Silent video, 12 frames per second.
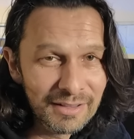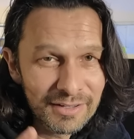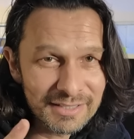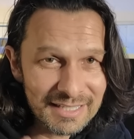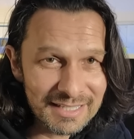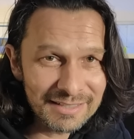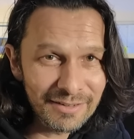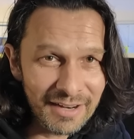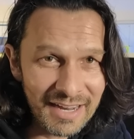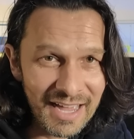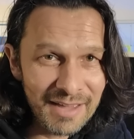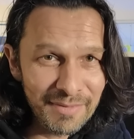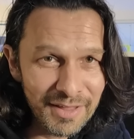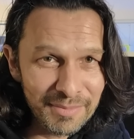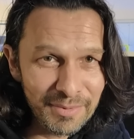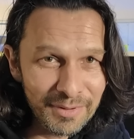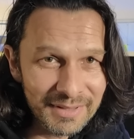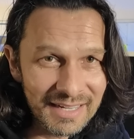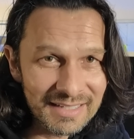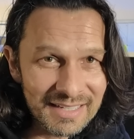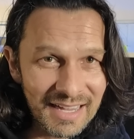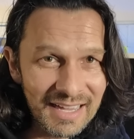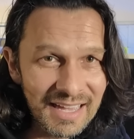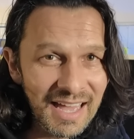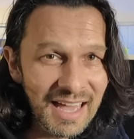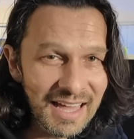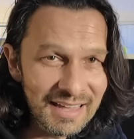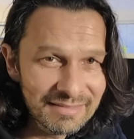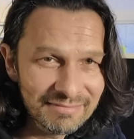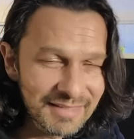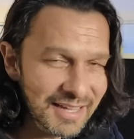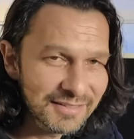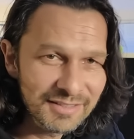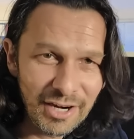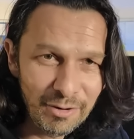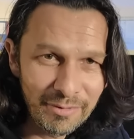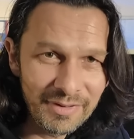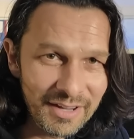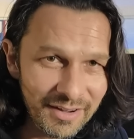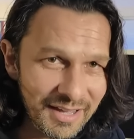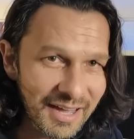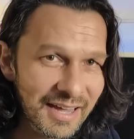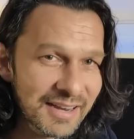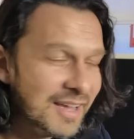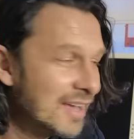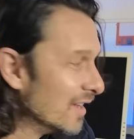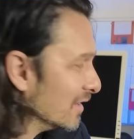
I lost a slot A motherboard that day and that terrible video card.